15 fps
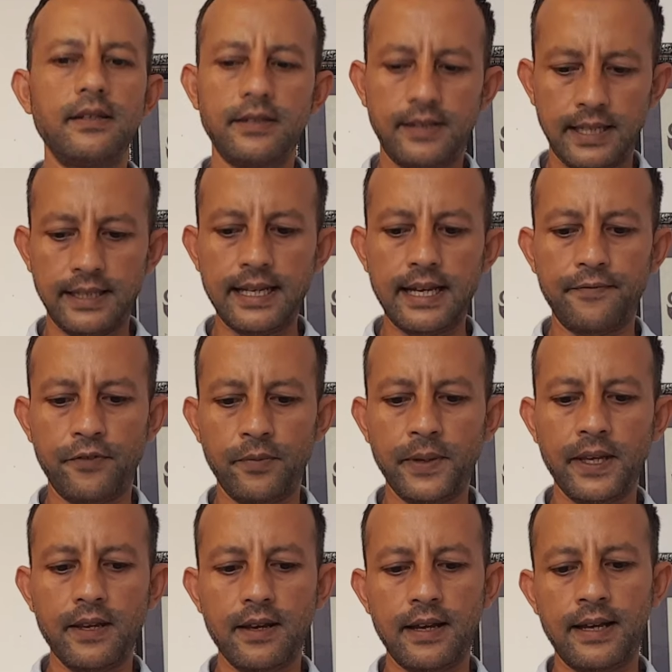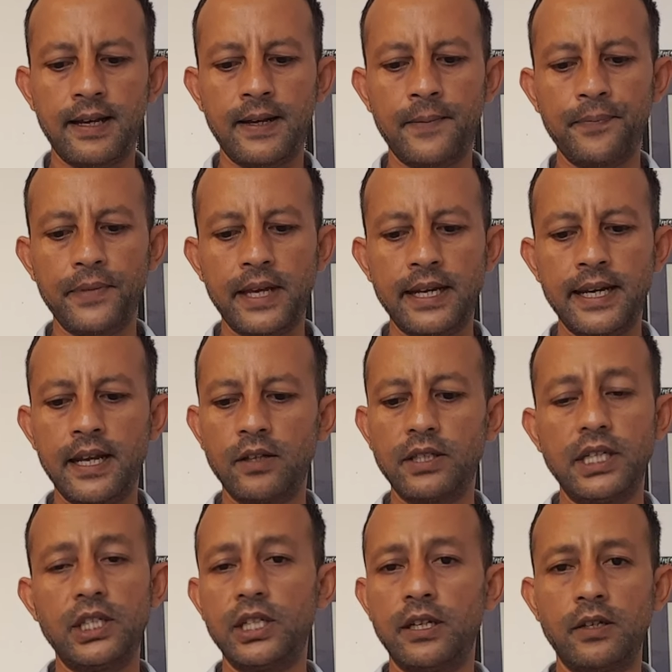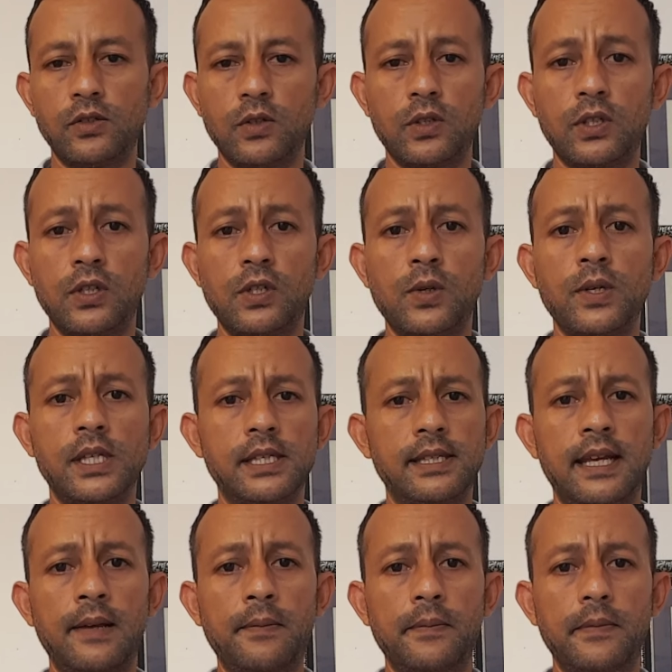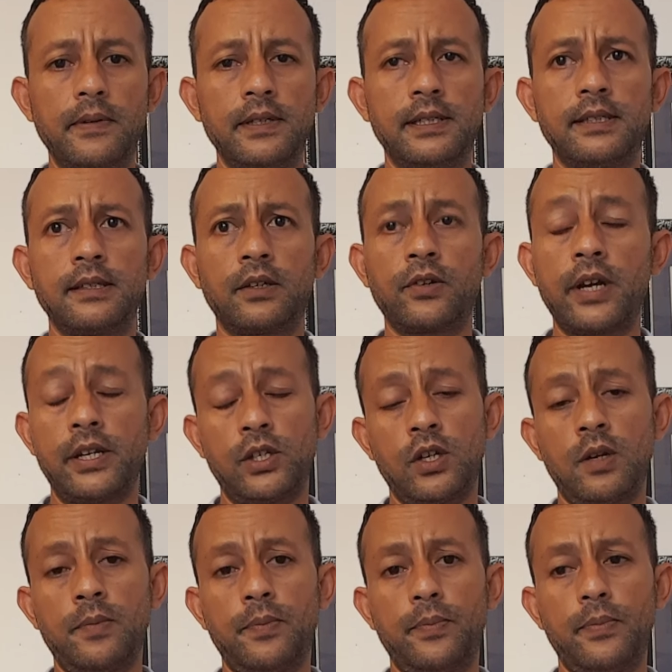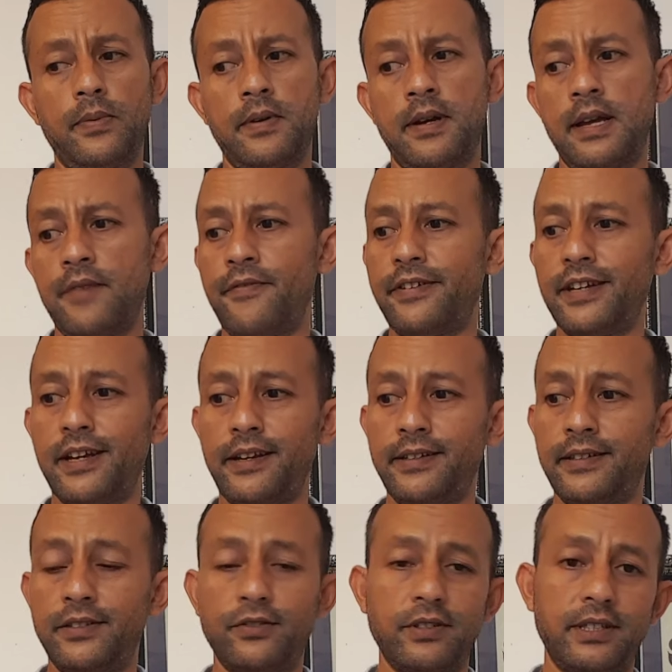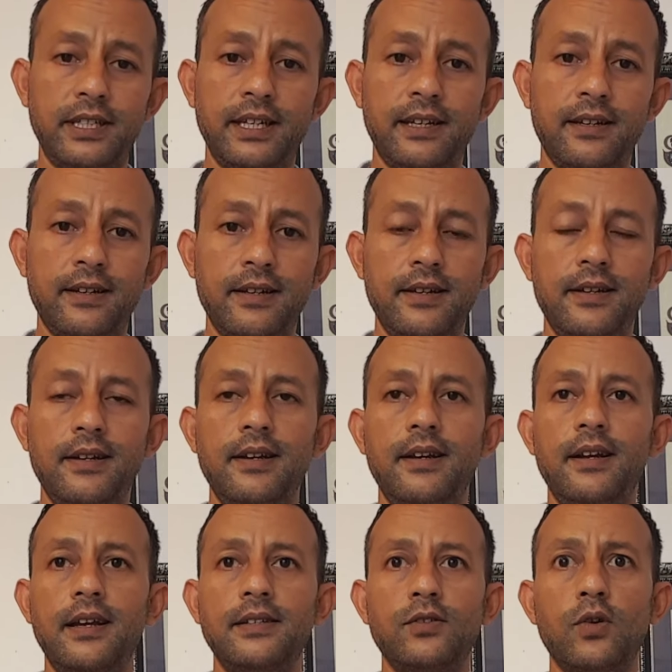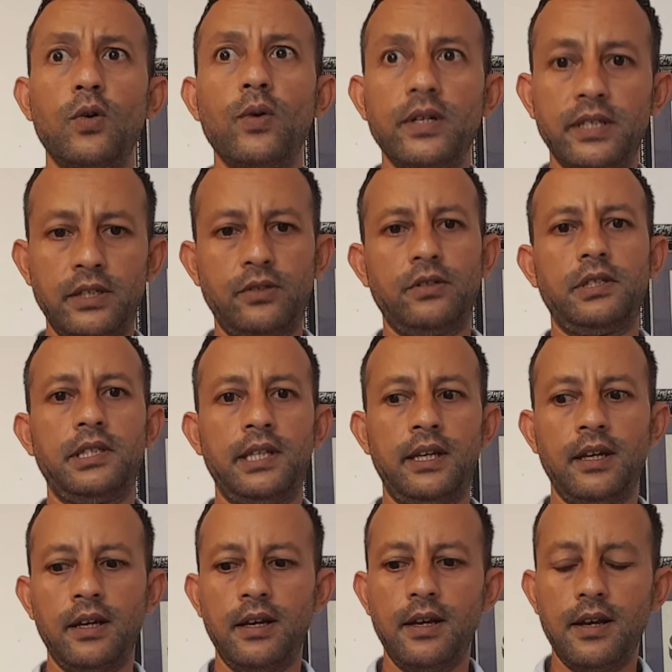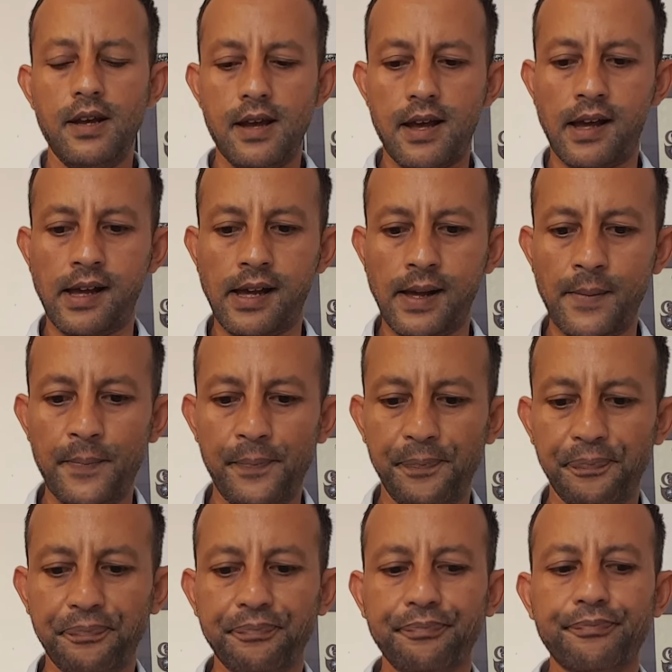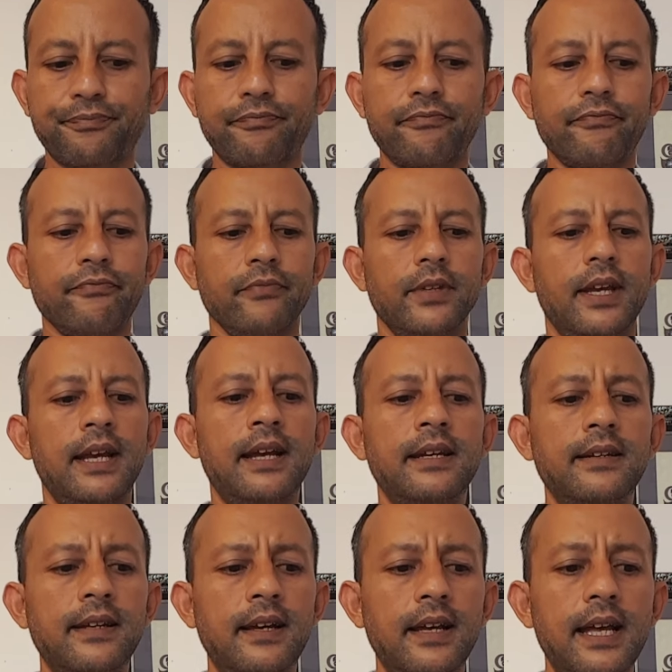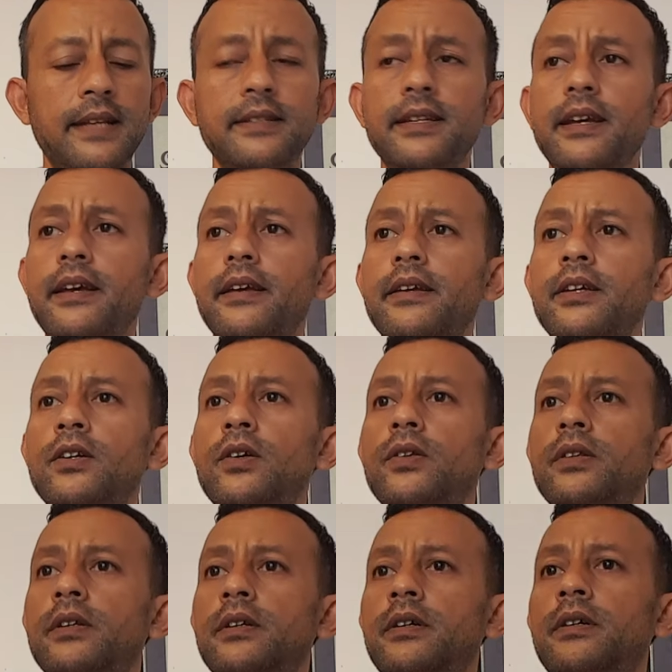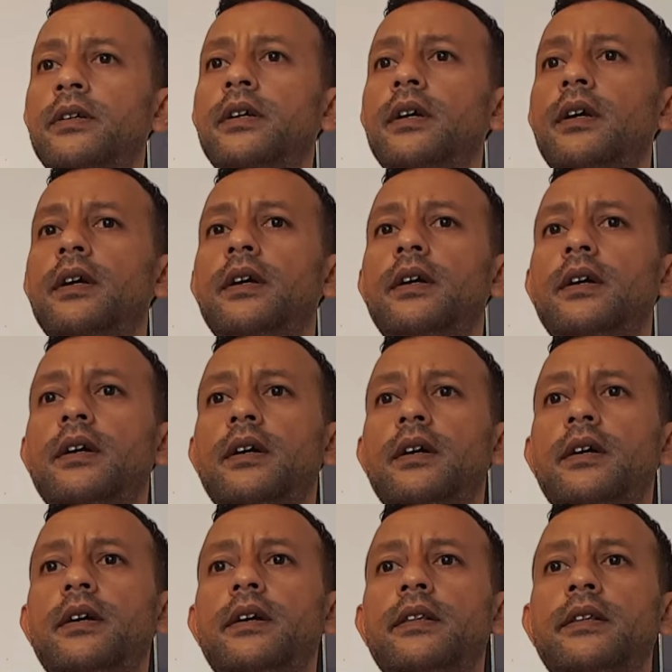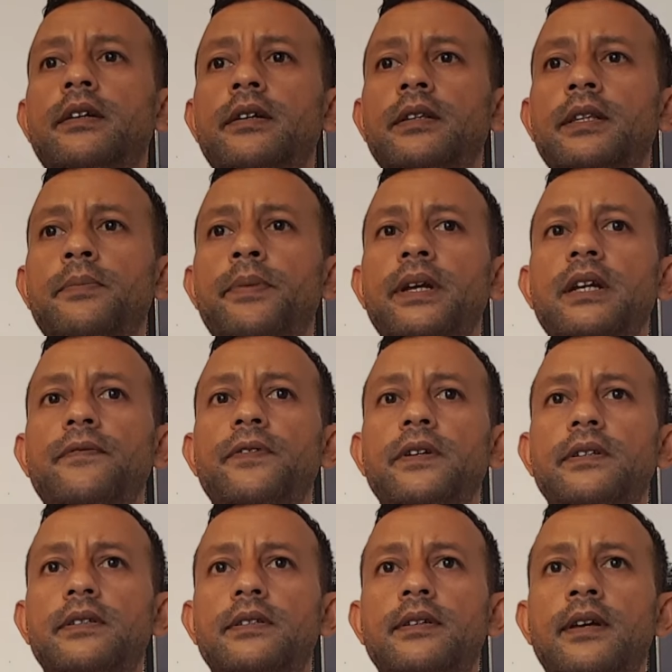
did that for me, and now teaching is also doing the same. It's a great job. Every day is interesting. It's always interesting. And yeah, you know, the benefits